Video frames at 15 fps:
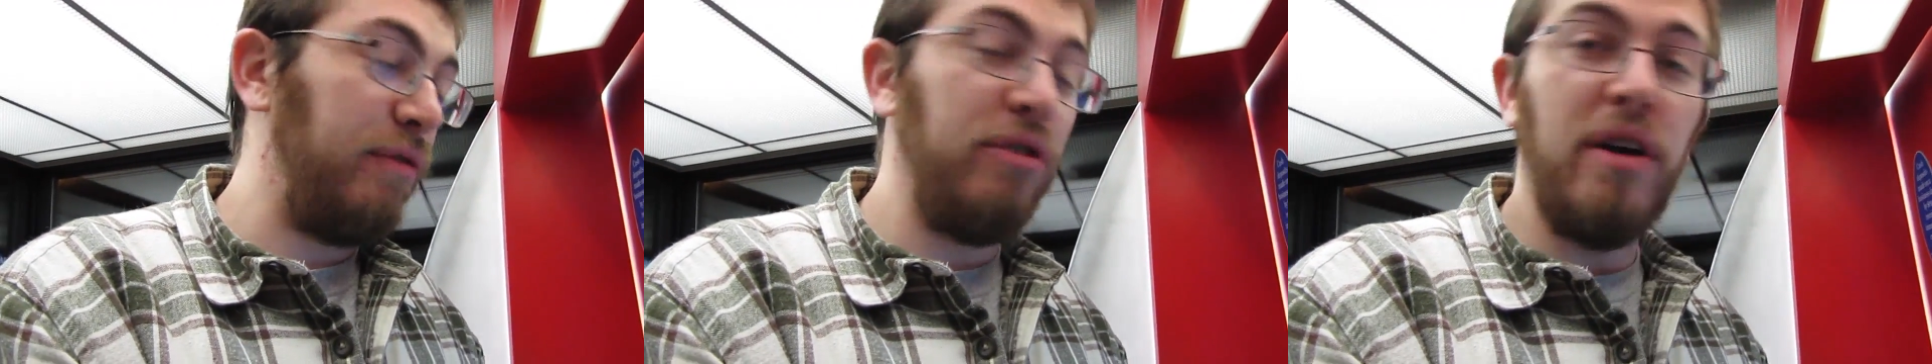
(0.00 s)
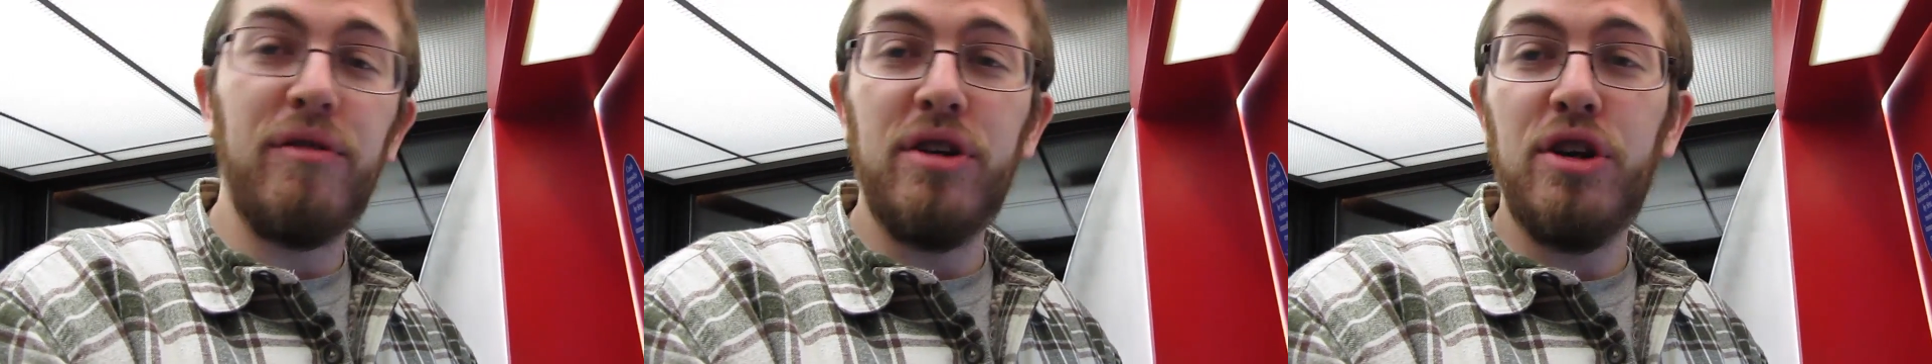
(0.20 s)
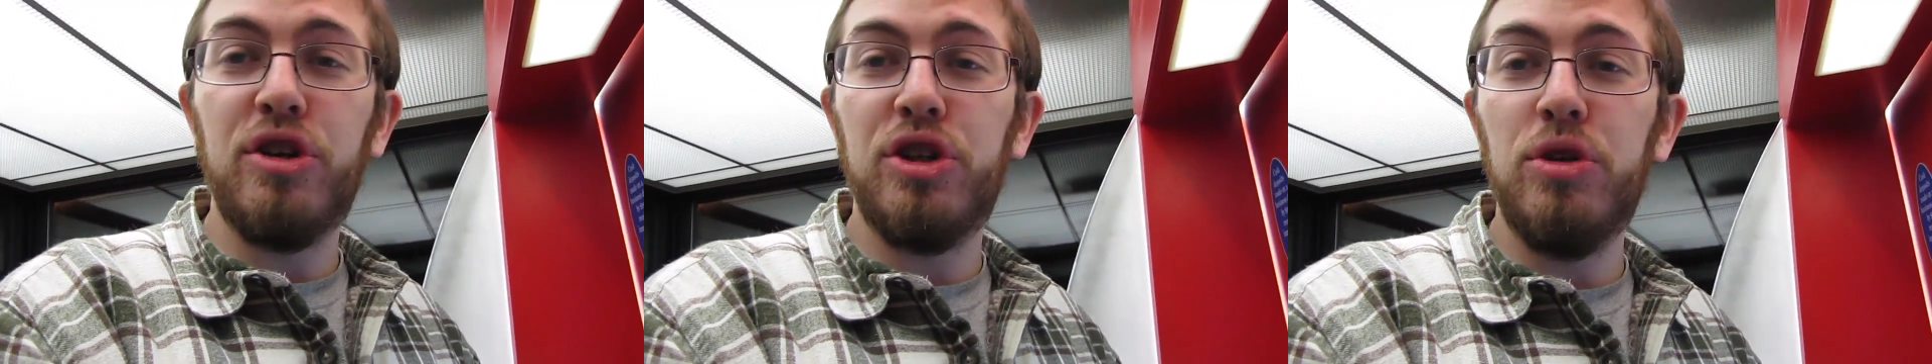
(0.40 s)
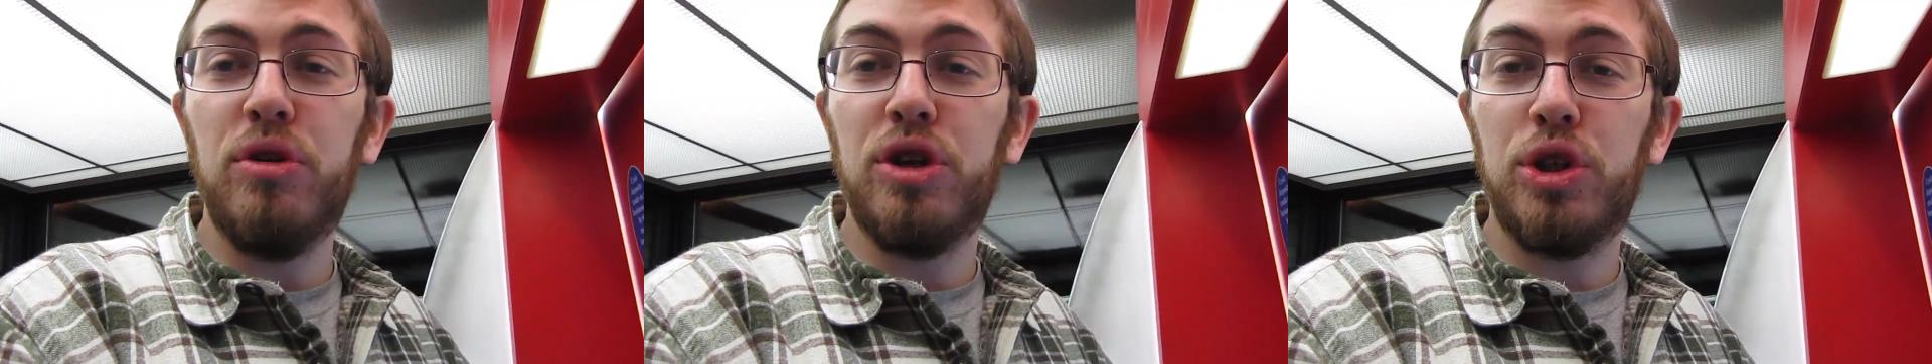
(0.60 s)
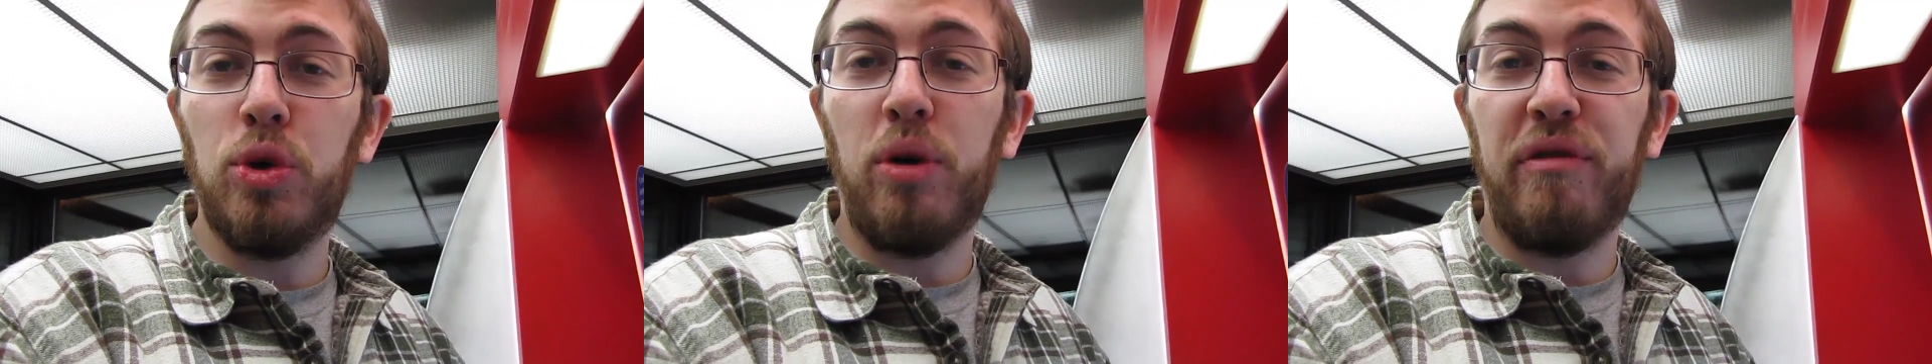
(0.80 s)
If you ever need to shoot
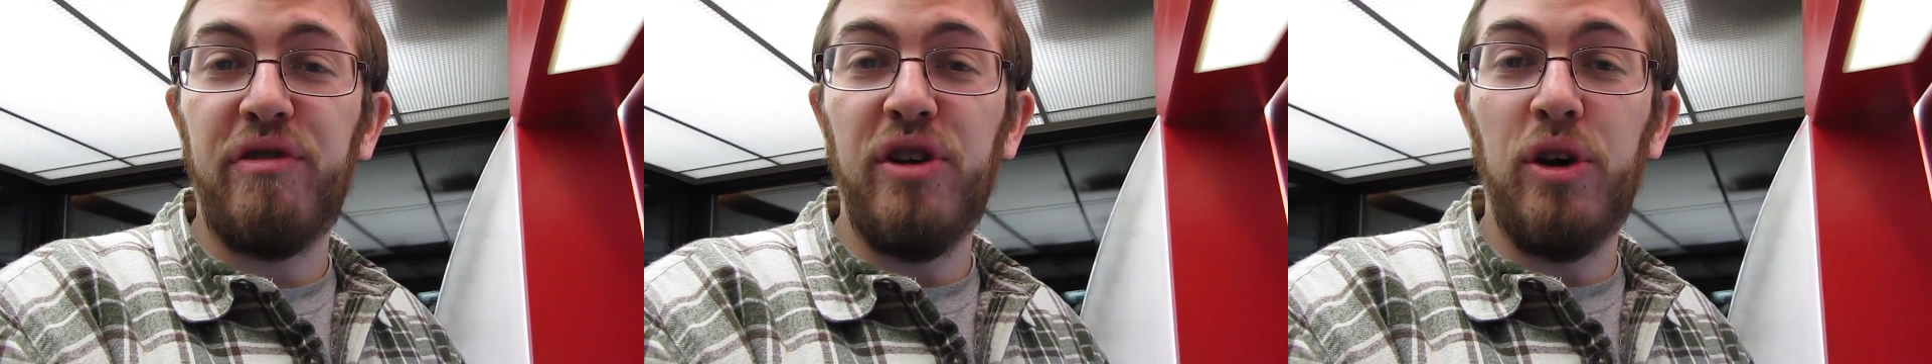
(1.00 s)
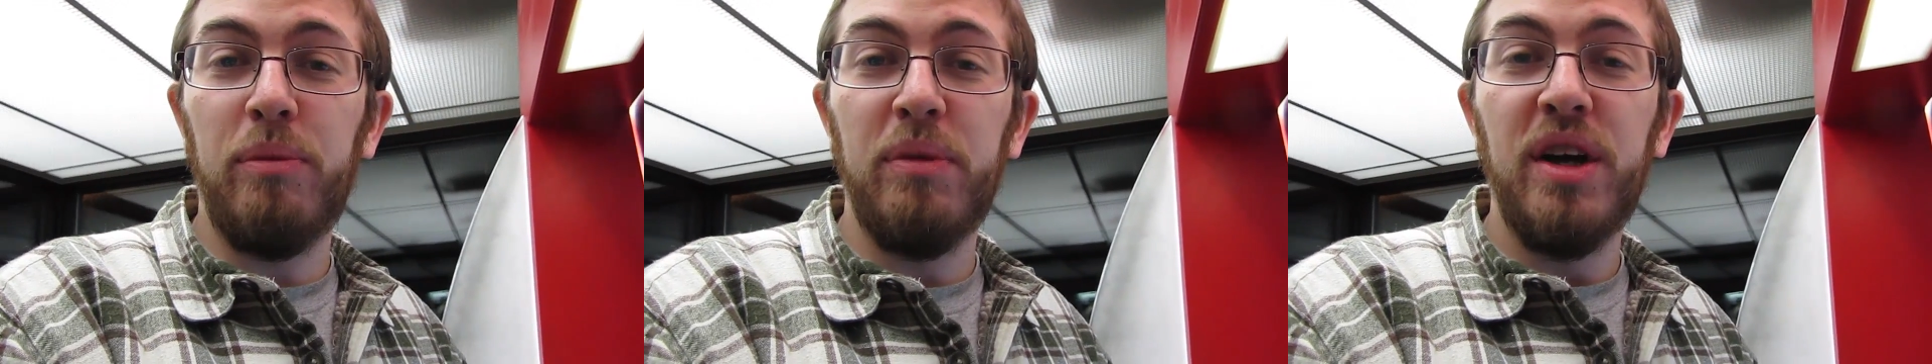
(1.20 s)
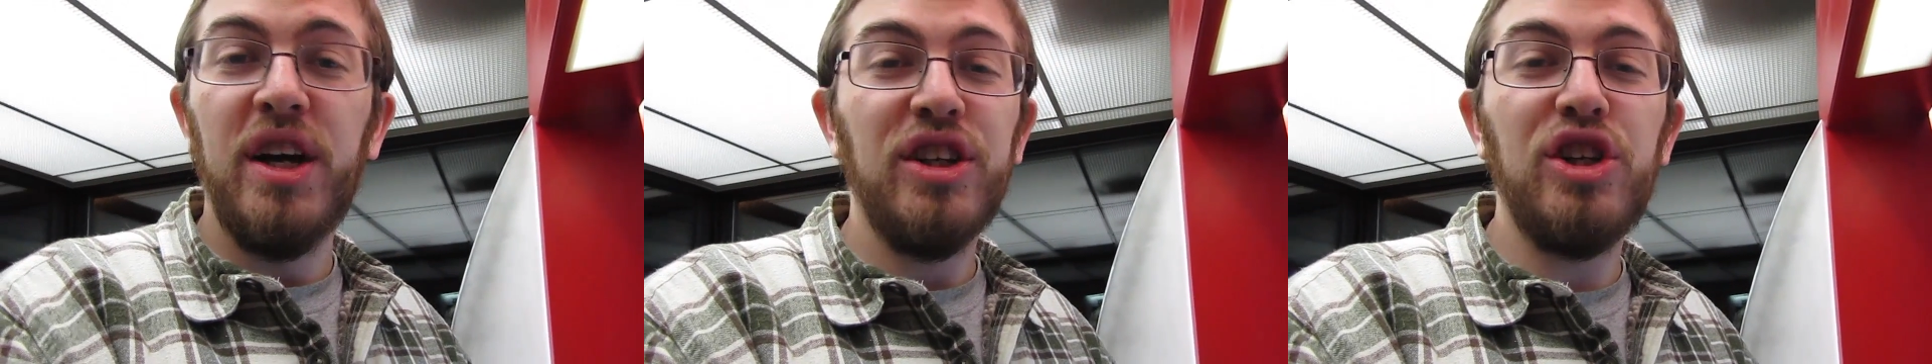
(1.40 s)
a short film,